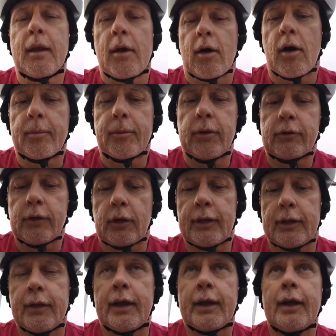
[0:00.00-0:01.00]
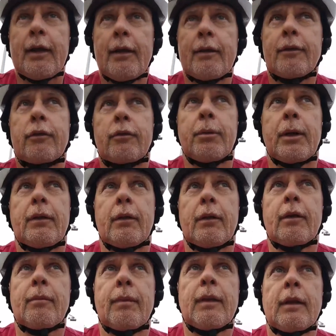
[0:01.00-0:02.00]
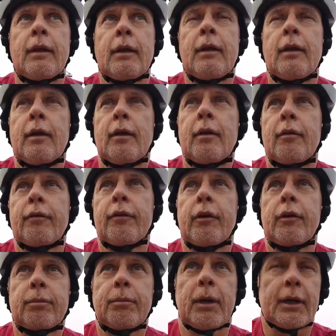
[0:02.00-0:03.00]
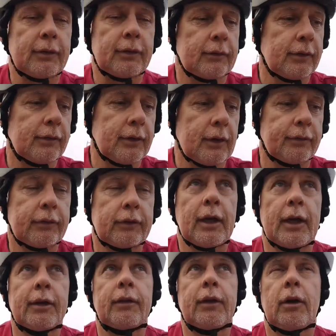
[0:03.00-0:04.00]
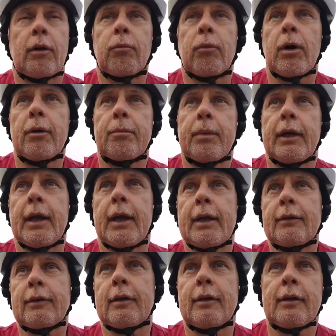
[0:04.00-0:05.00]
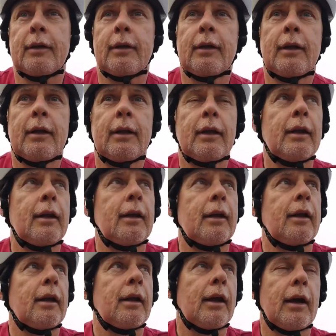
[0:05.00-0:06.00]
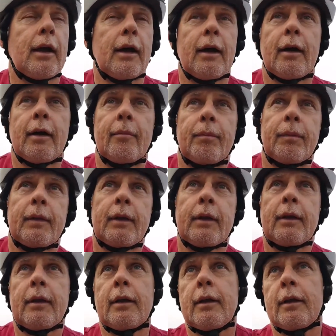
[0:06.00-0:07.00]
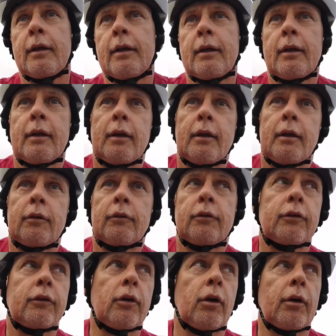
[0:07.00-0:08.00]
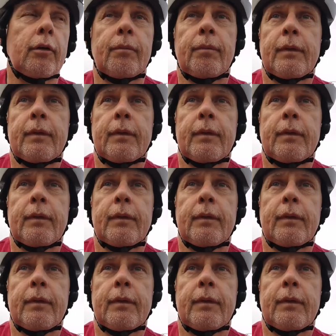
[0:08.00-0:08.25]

I'm usually there. This will be the first market since they've started that I won't be at. Just not